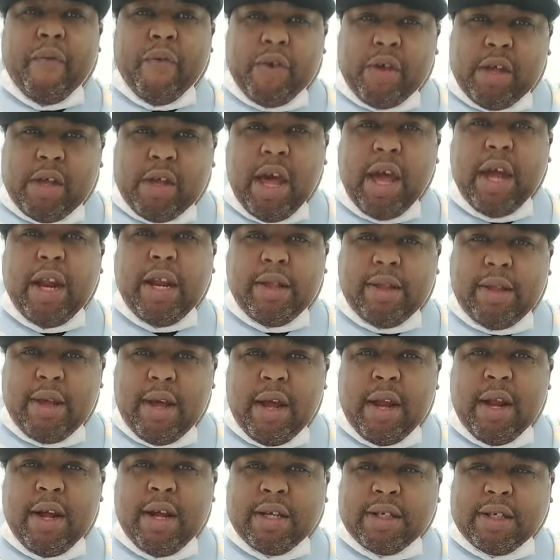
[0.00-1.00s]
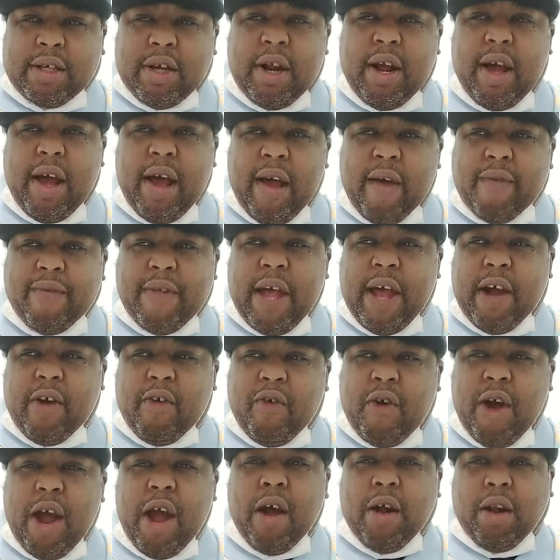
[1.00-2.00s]
Katie Taylor is gonna have that
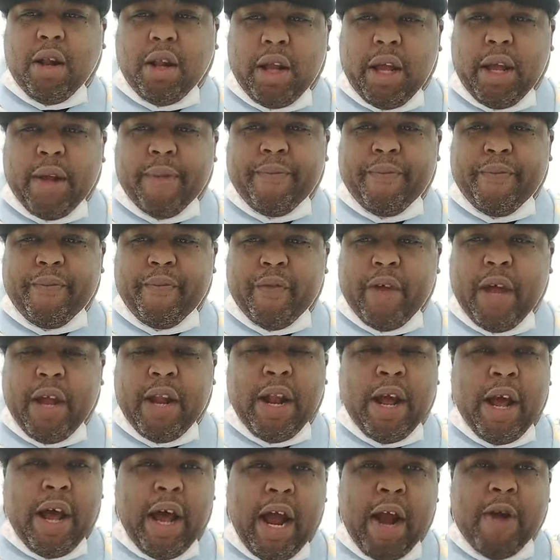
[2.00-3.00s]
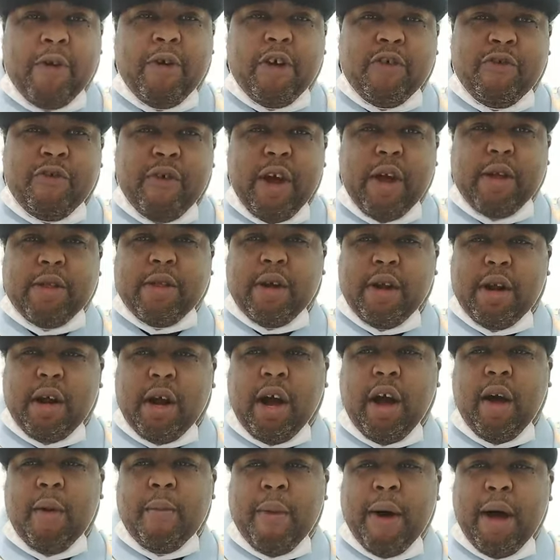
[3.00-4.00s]
crowd lit, and the Irish fans are gonna
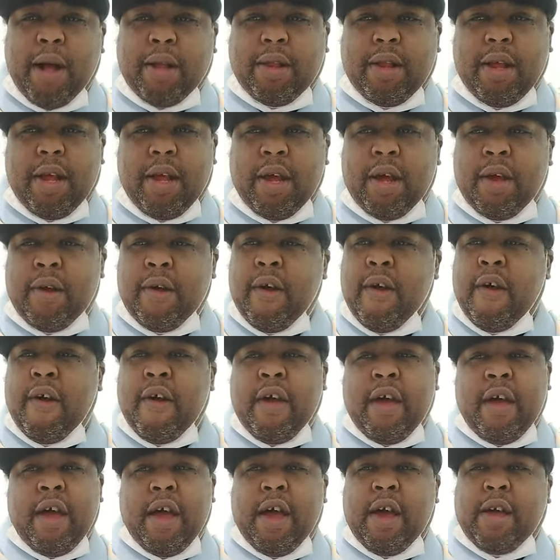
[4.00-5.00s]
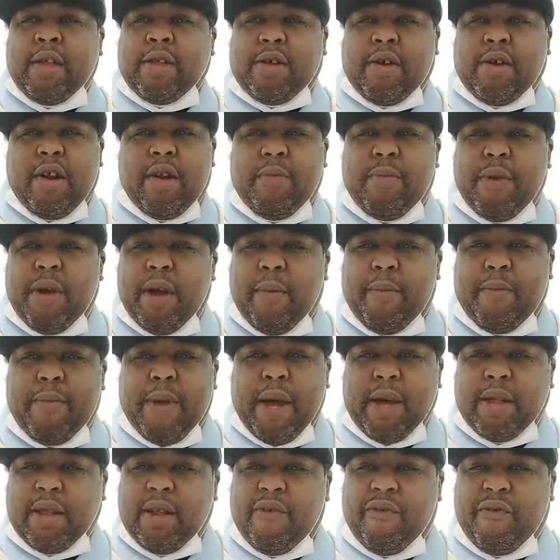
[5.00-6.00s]
come out there it's going to be an
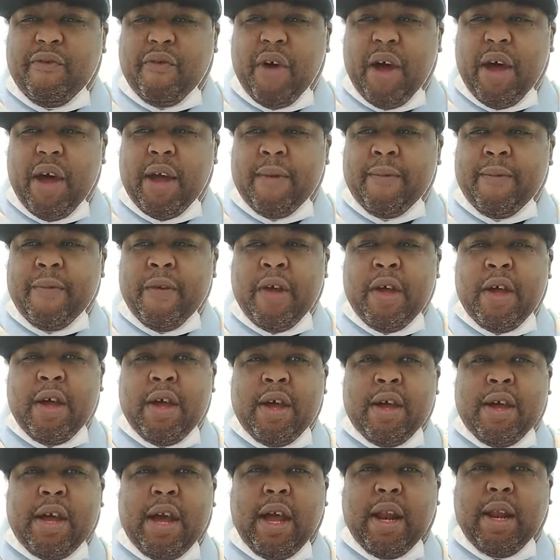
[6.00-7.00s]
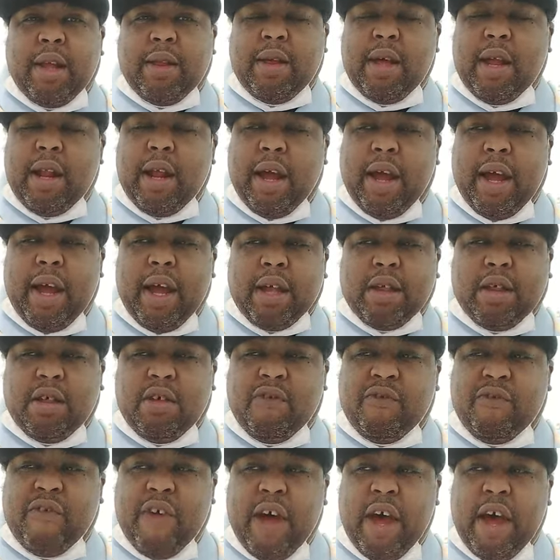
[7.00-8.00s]
amazing fight. Katie Taylor Hands is
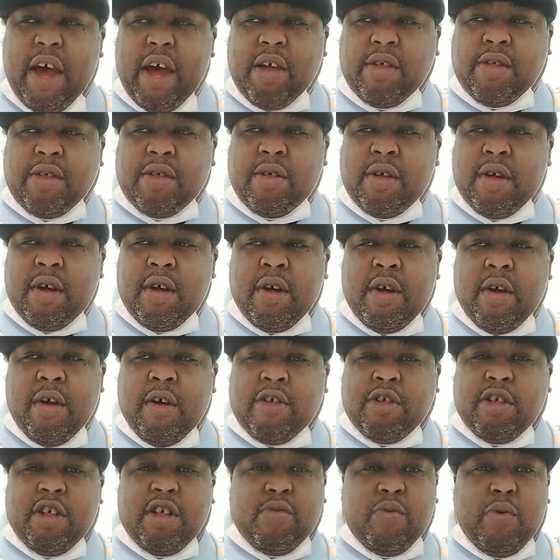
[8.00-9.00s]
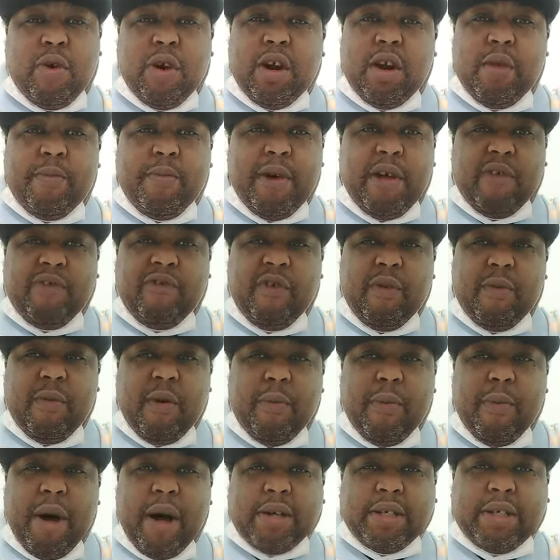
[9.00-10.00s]
fast. She's one of the best female
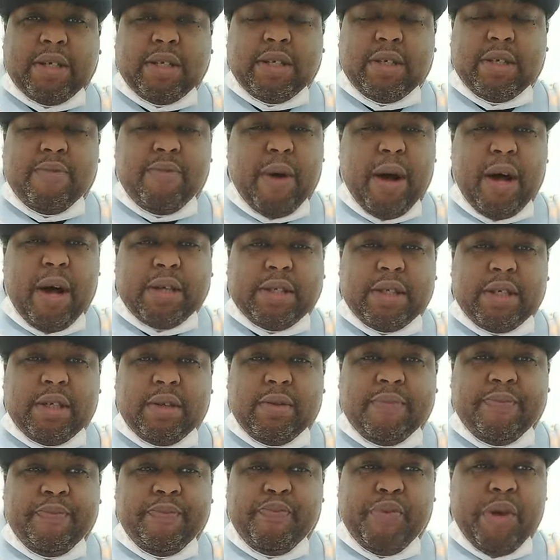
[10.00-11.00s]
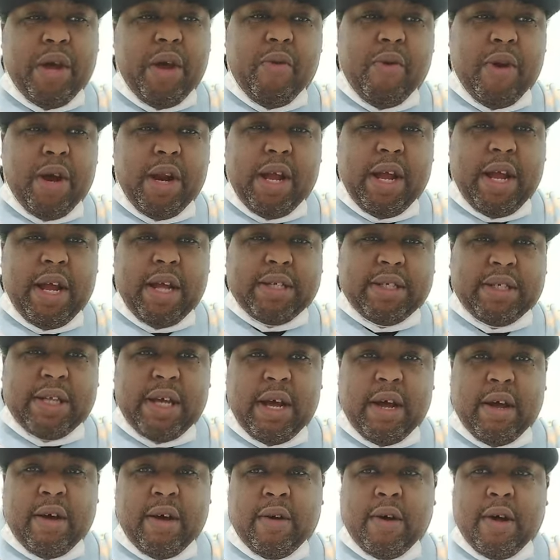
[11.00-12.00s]
boxers in boxing, period, hands
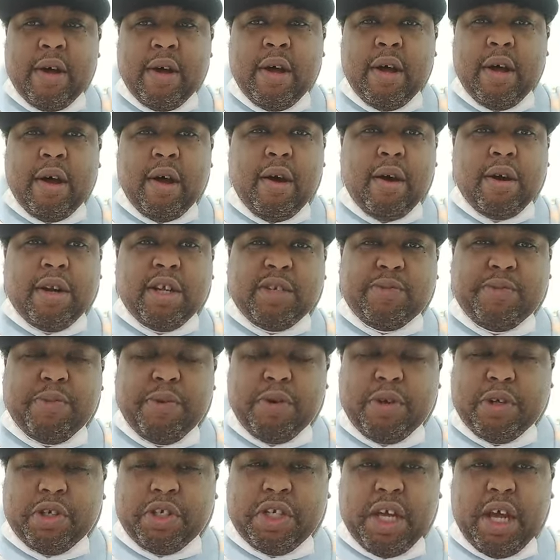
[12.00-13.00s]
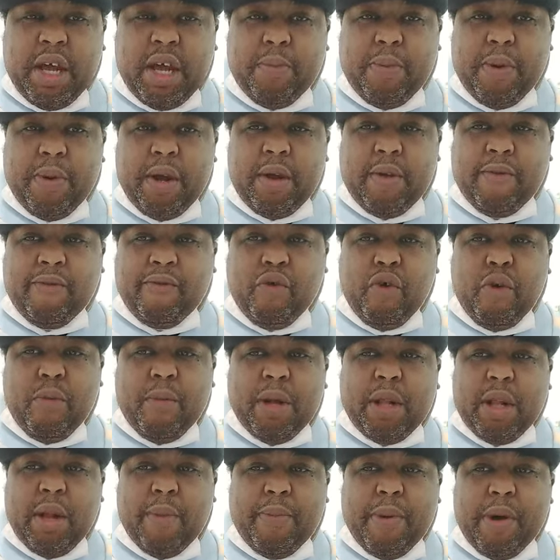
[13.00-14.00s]
down. Undisputed champion, former
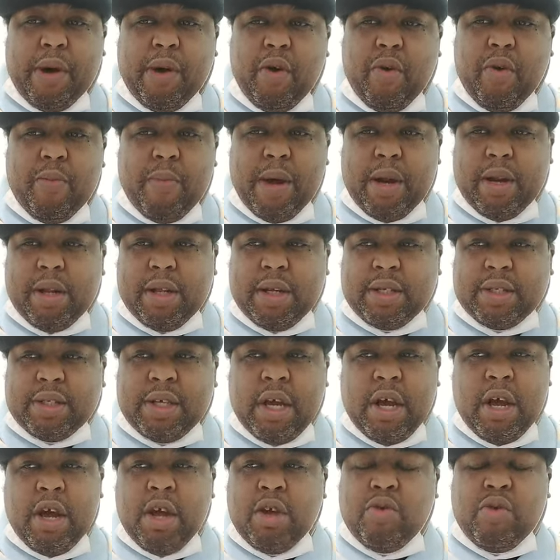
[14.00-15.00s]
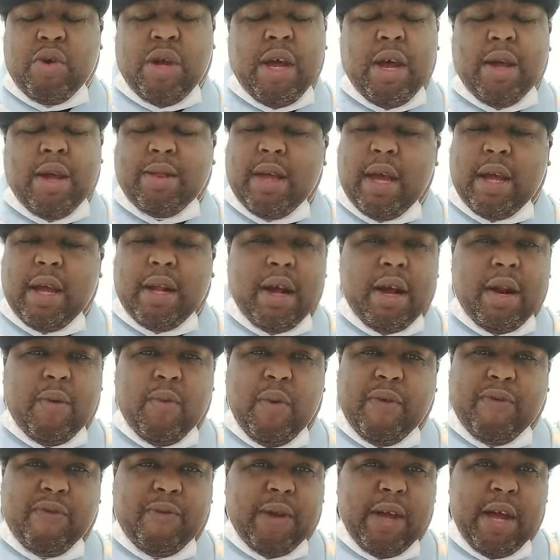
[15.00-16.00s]
Olympic gold medalist. You can't take nothing
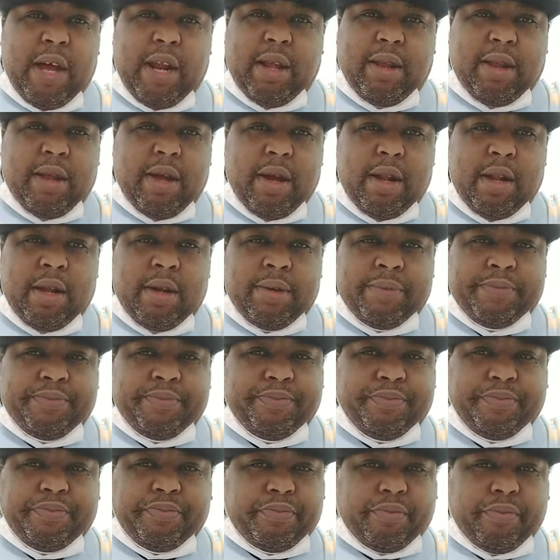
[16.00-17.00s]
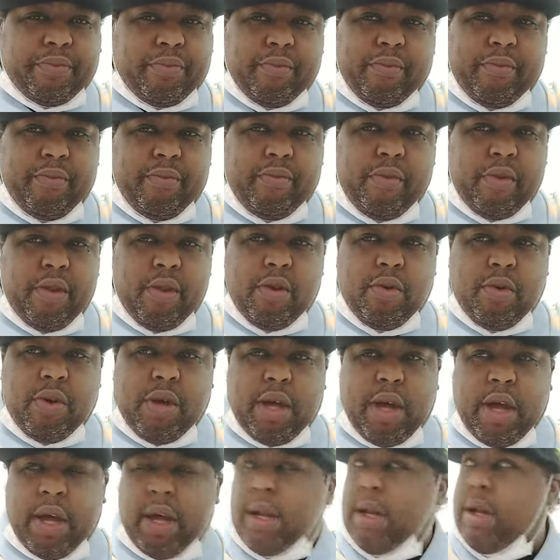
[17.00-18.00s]
away from Katie Taylor. You
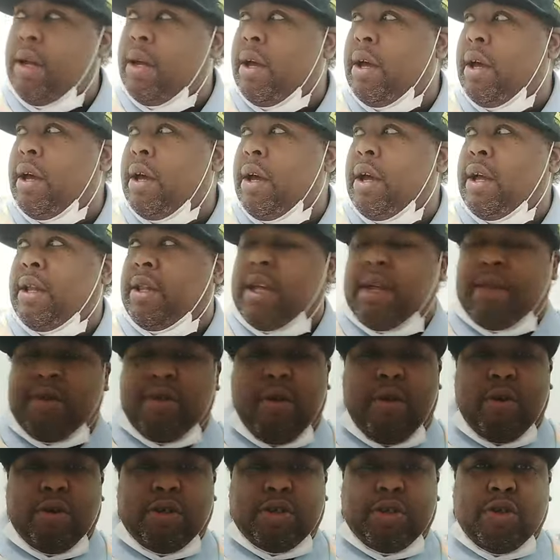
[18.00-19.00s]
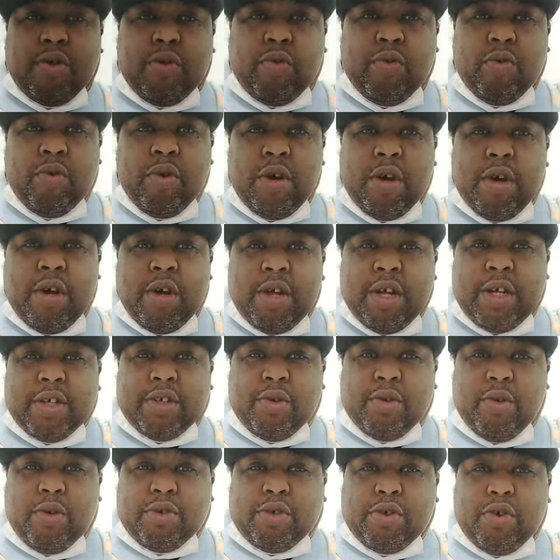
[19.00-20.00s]
can't. There's also there's
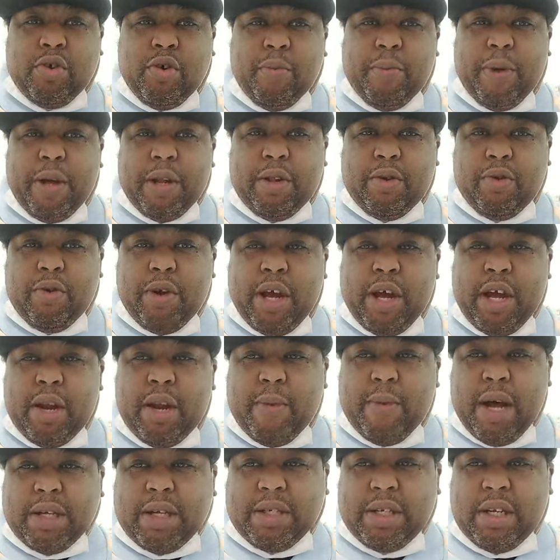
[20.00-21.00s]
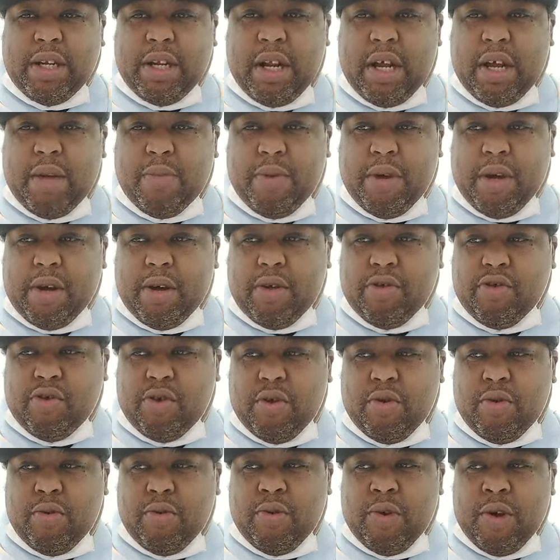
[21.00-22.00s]
also gonna be a little animosity there because you
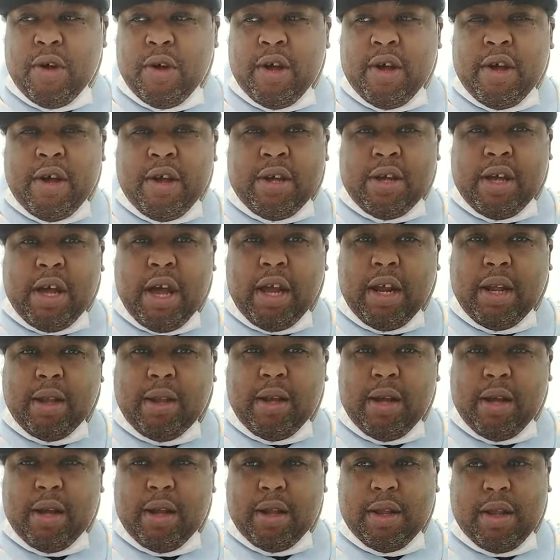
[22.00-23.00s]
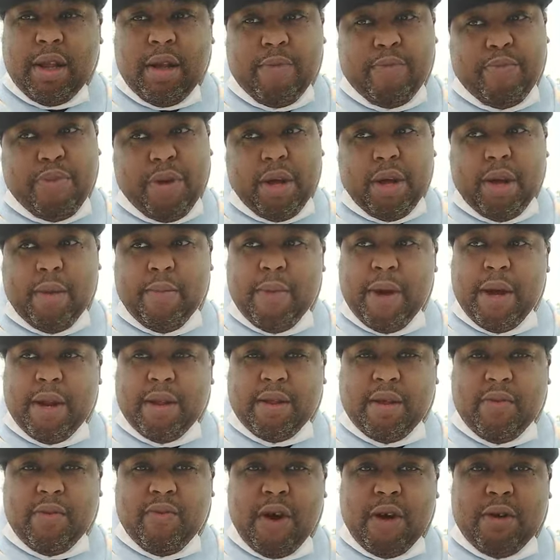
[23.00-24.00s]
know Katie Taylor did beat Amanda
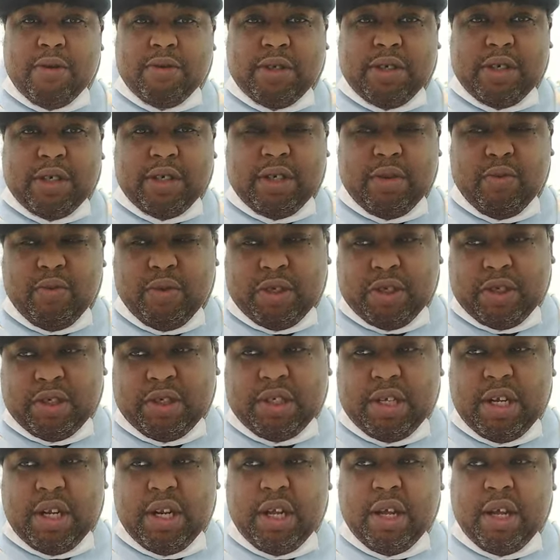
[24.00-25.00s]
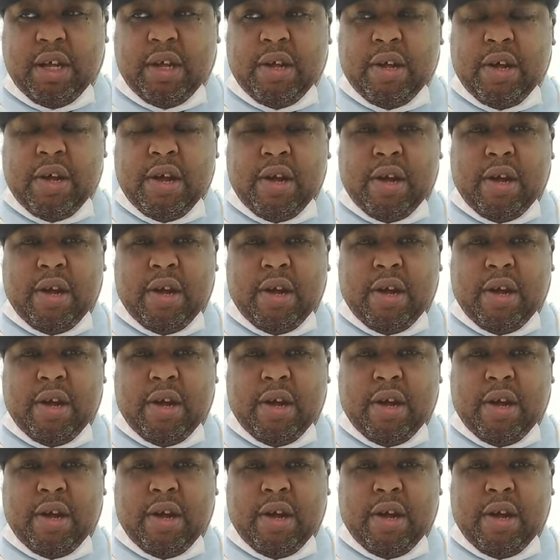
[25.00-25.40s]
Serrano's sister, which is Cindy.